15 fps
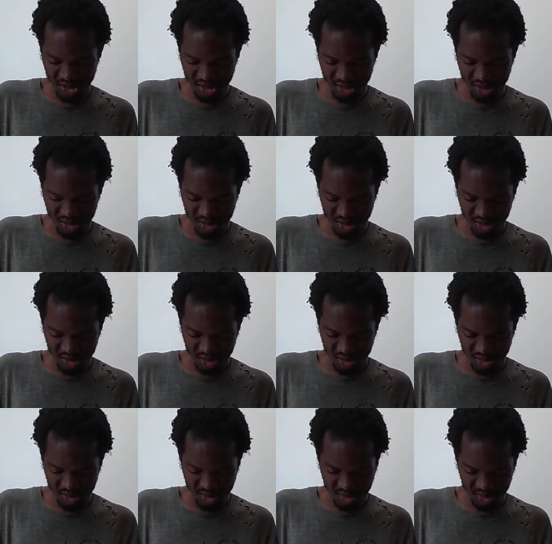
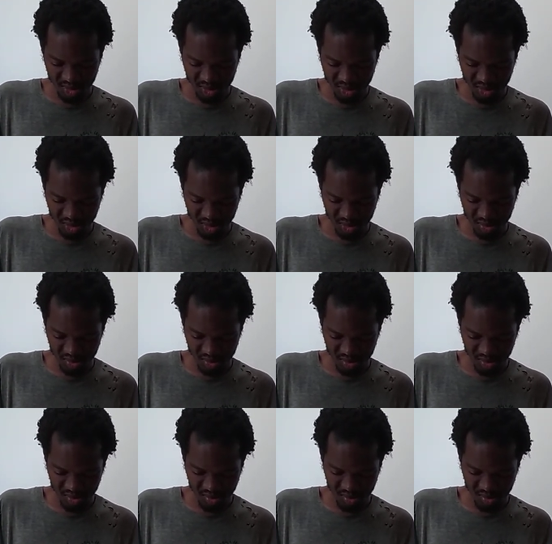(silence)